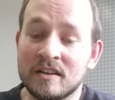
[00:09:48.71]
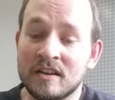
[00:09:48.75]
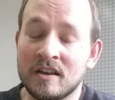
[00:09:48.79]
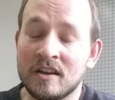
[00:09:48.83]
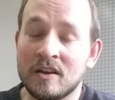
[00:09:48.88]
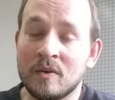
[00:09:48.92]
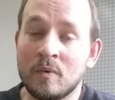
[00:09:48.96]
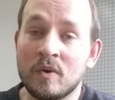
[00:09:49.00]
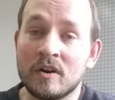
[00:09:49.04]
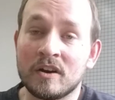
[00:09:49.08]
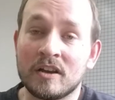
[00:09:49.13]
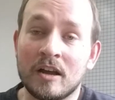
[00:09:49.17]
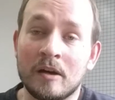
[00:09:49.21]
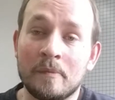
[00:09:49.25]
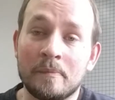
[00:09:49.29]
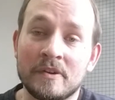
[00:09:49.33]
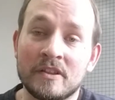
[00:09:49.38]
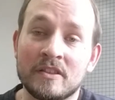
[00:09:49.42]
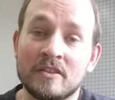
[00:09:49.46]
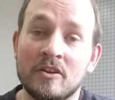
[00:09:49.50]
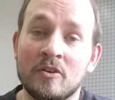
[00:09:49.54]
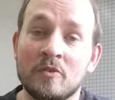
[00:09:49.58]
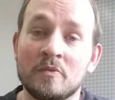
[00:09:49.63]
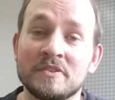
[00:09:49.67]
One
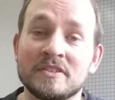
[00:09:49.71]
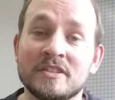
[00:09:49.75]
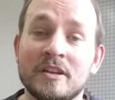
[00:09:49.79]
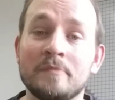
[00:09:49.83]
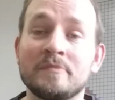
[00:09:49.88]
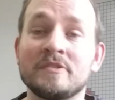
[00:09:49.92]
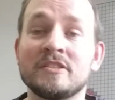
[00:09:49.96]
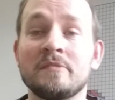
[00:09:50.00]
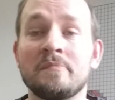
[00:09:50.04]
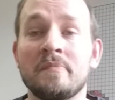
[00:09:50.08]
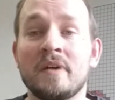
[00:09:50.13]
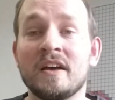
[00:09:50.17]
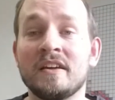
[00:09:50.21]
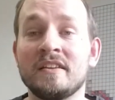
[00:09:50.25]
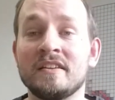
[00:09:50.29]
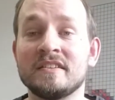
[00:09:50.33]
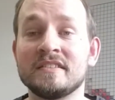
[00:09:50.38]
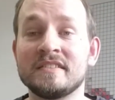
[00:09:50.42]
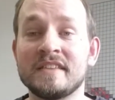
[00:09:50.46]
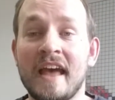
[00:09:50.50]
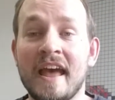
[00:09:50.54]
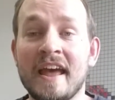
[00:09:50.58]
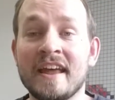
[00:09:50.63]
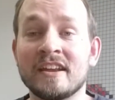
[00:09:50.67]
company that always comes to mind
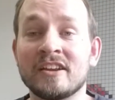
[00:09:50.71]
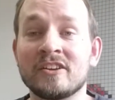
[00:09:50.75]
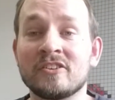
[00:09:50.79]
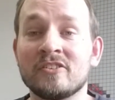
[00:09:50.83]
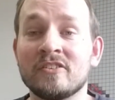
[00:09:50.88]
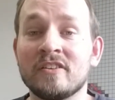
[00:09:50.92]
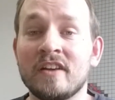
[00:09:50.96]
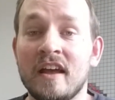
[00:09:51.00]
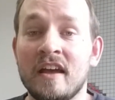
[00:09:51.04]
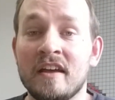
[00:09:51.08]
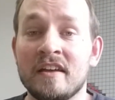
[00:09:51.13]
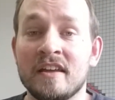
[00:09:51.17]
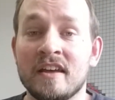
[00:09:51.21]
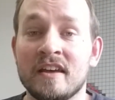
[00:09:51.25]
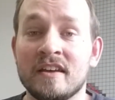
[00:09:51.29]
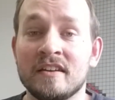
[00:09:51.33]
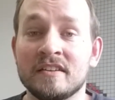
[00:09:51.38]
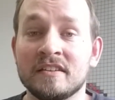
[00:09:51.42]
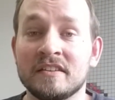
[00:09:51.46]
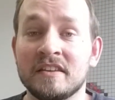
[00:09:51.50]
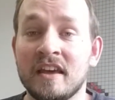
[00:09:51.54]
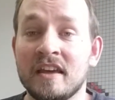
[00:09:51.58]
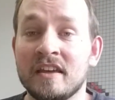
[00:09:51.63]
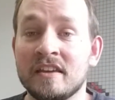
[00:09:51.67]
is Anker,
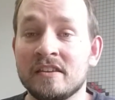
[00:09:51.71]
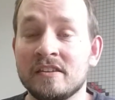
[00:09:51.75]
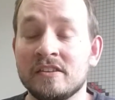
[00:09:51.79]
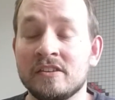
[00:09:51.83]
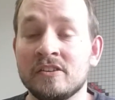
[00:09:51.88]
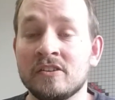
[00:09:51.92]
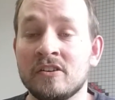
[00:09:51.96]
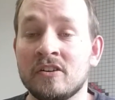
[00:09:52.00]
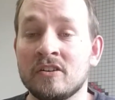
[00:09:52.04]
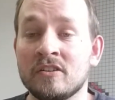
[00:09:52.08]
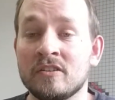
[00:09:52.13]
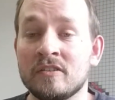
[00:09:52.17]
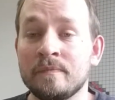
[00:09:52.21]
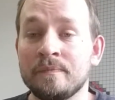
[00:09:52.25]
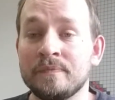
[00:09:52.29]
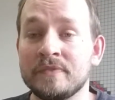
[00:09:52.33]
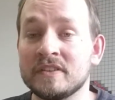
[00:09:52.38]
Anker.